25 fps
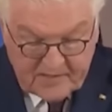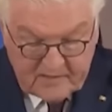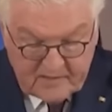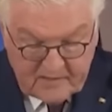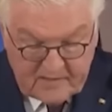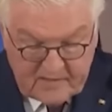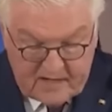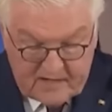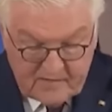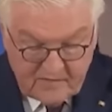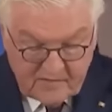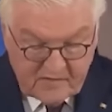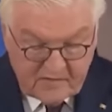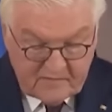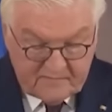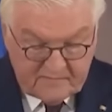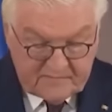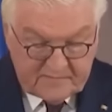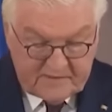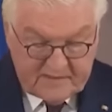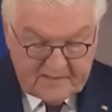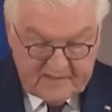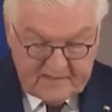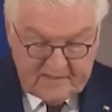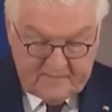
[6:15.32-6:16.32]
in an
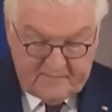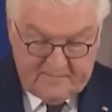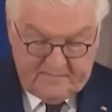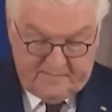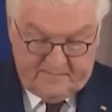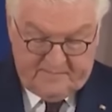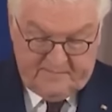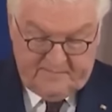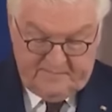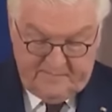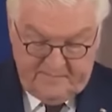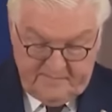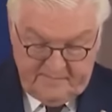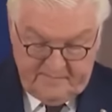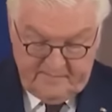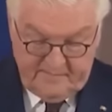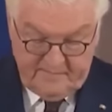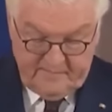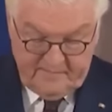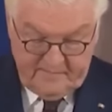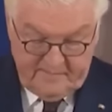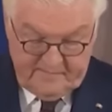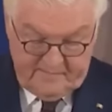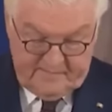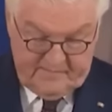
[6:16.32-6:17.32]
allusion to tense
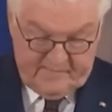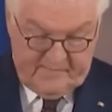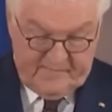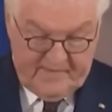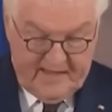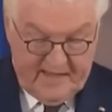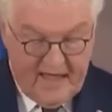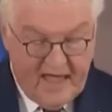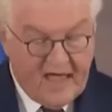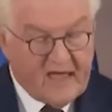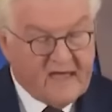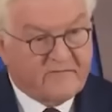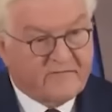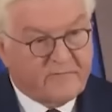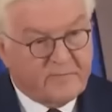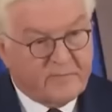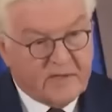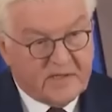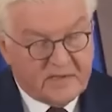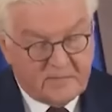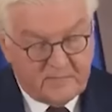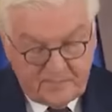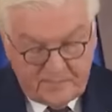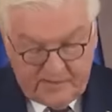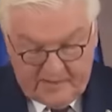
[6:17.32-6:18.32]
relations during Trump's
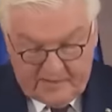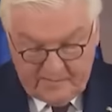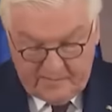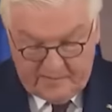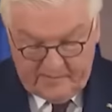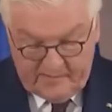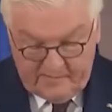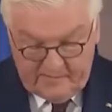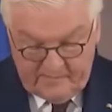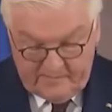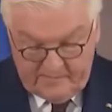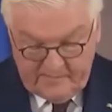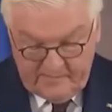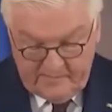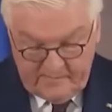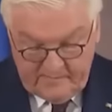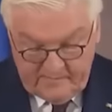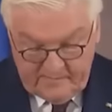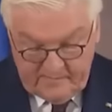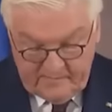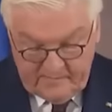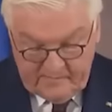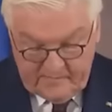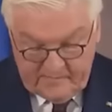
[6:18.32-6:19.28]
earlier presidency.